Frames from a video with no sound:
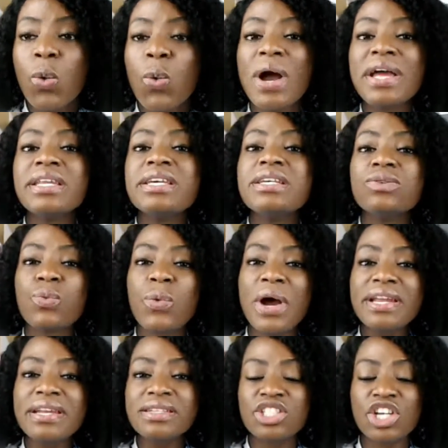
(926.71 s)

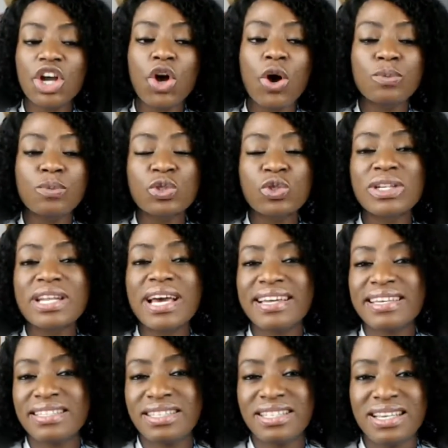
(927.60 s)
When Jacob saw
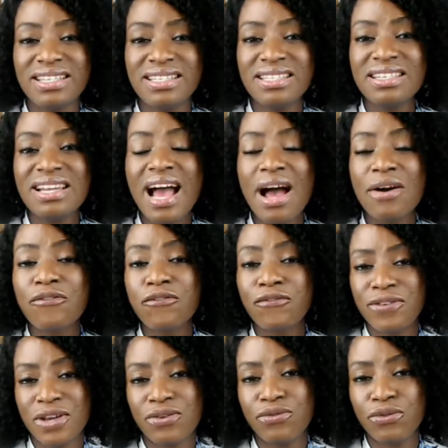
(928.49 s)
that he didn't have
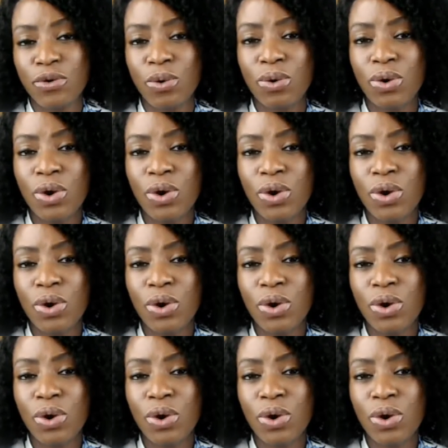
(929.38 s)
favor